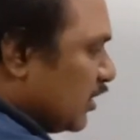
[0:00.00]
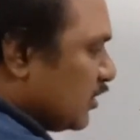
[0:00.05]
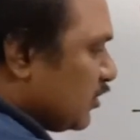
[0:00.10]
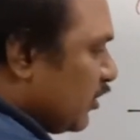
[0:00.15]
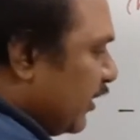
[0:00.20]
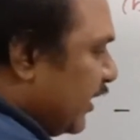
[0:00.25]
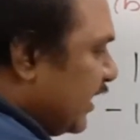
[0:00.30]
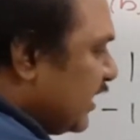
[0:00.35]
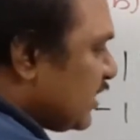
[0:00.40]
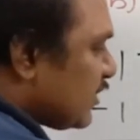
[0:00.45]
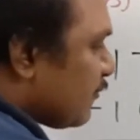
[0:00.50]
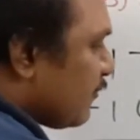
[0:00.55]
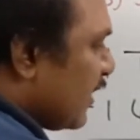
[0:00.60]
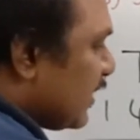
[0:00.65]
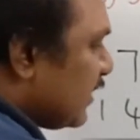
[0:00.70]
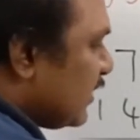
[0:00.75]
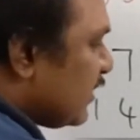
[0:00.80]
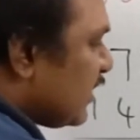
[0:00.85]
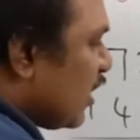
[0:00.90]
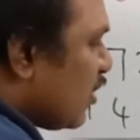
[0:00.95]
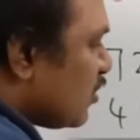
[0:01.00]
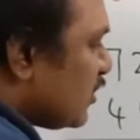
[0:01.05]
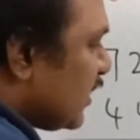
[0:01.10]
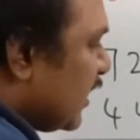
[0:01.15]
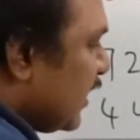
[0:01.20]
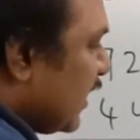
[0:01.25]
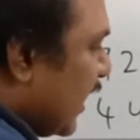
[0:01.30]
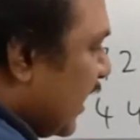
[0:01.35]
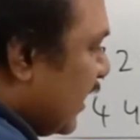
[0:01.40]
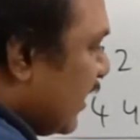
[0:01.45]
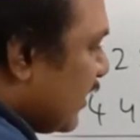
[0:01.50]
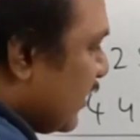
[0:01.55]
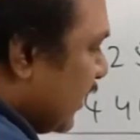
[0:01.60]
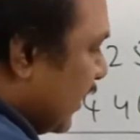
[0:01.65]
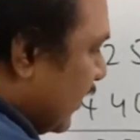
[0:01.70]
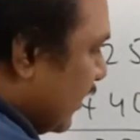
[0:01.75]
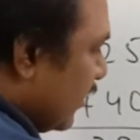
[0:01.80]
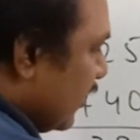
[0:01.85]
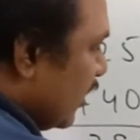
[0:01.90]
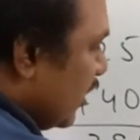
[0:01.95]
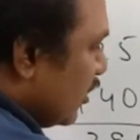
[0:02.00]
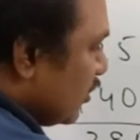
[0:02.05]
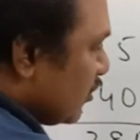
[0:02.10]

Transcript: So it is 1900.